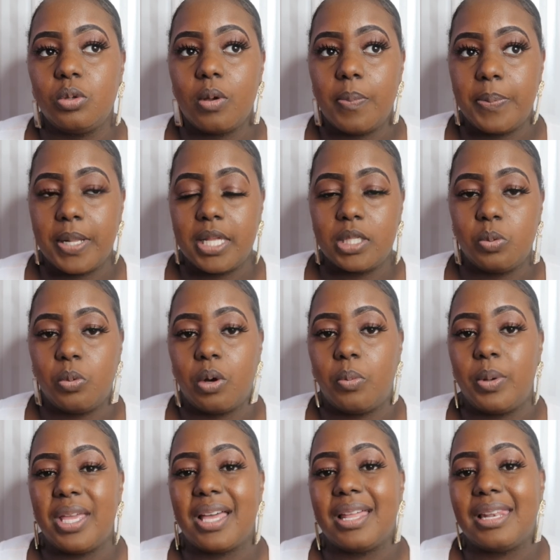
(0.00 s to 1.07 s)
to a place where
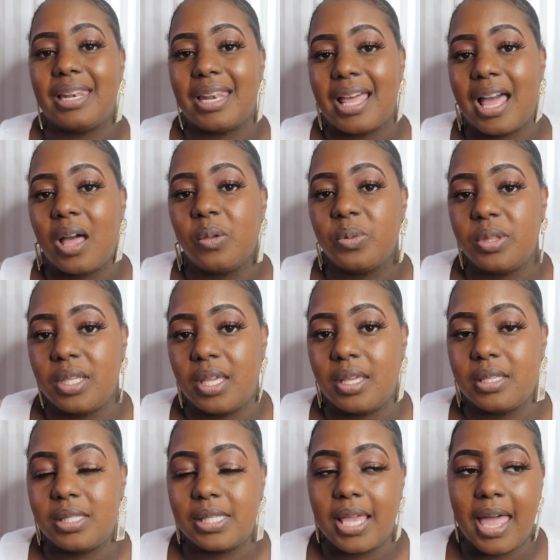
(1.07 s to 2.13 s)
we allow
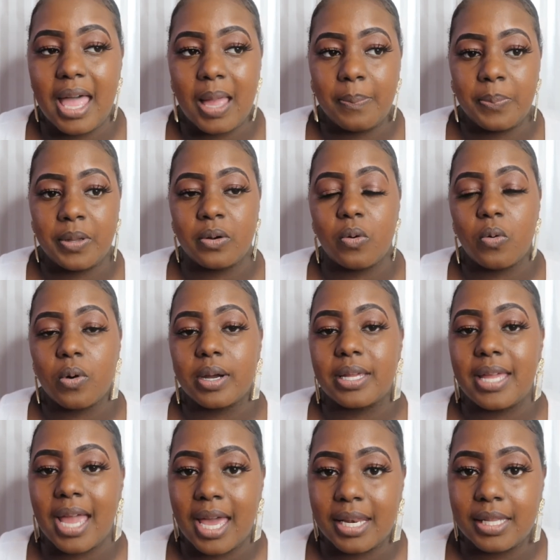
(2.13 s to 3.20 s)
things to happen
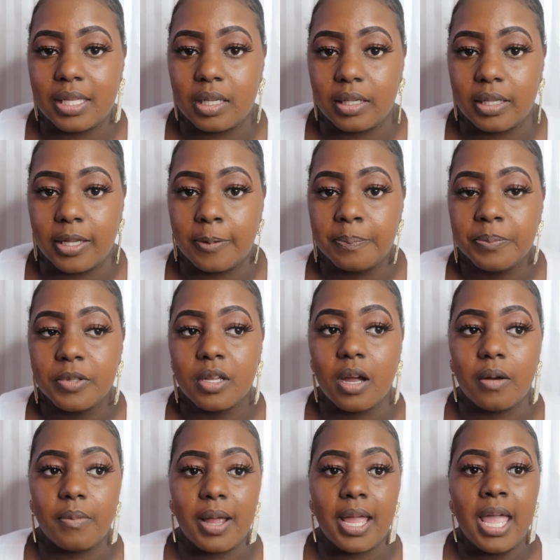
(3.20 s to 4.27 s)
organically,
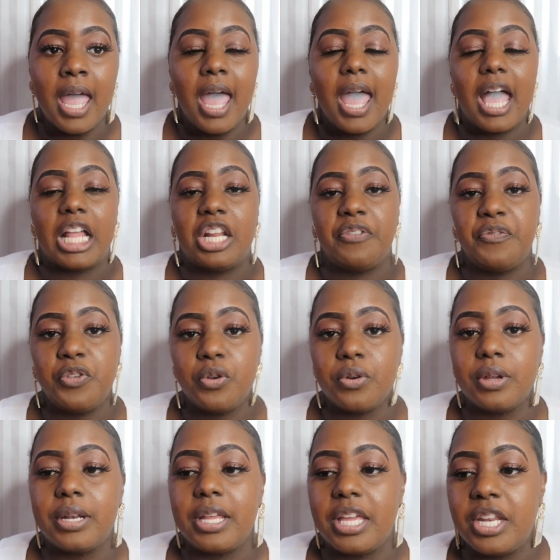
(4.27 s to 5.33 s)
all right? And if you're
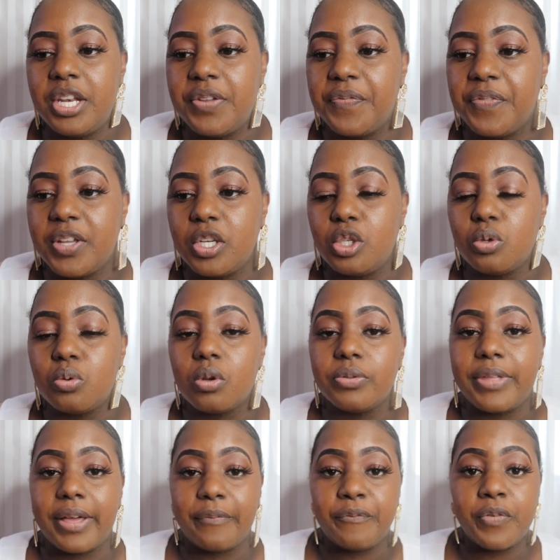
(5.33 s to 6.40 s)
an individual
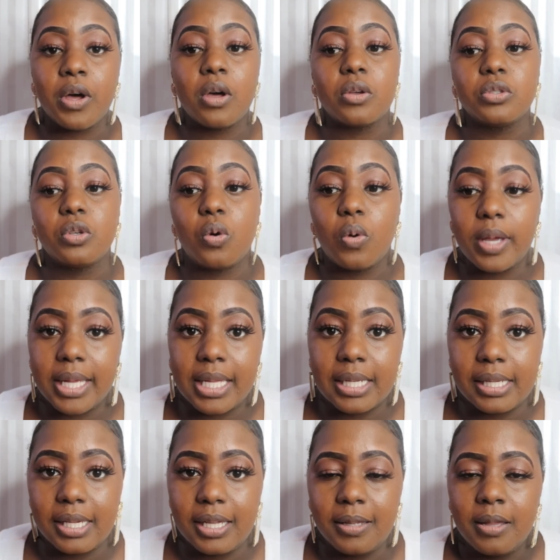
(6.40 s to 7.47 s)
that falls
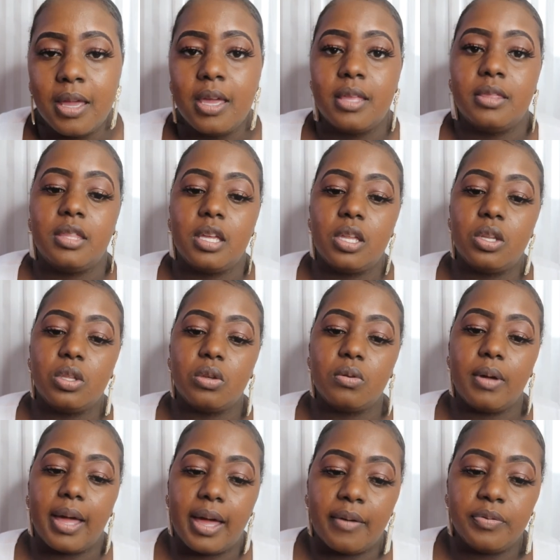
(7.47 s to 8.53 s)
quickly, then
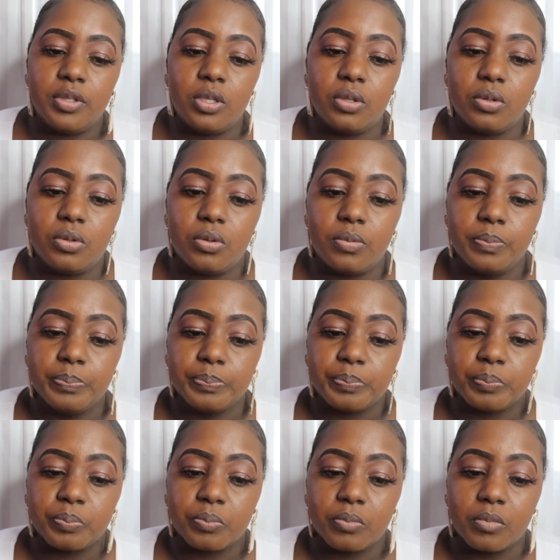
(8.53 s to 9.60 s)
you're
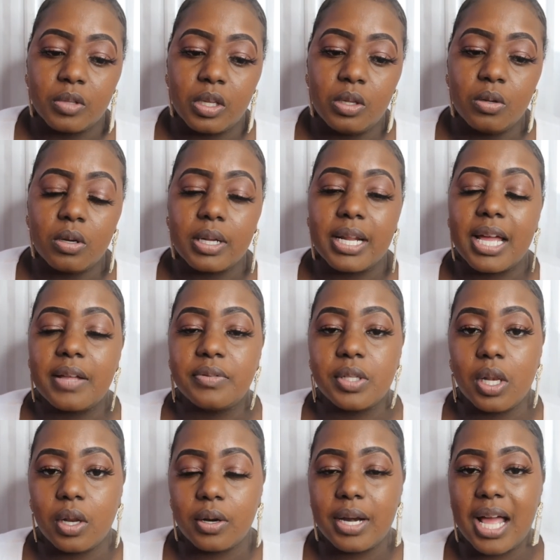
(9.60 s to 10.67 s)
gonna have to
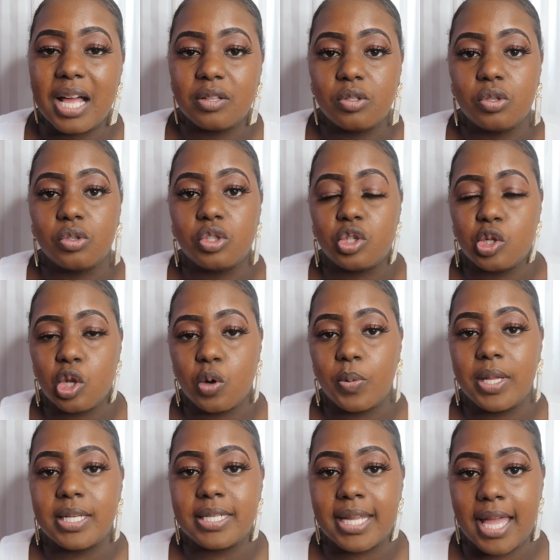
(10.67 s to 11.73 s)
learn how to slow
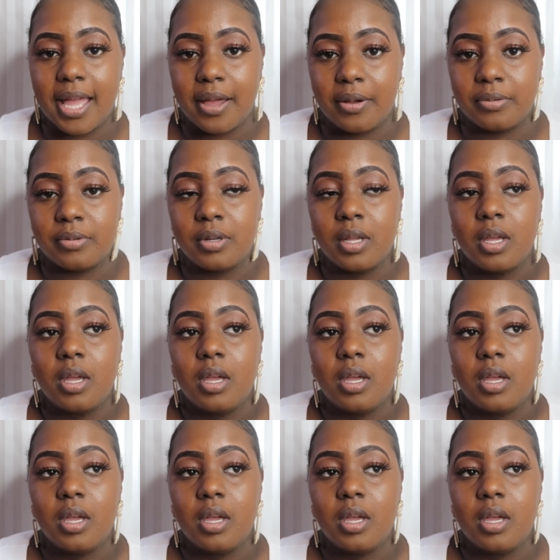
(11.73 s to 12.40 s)
it down.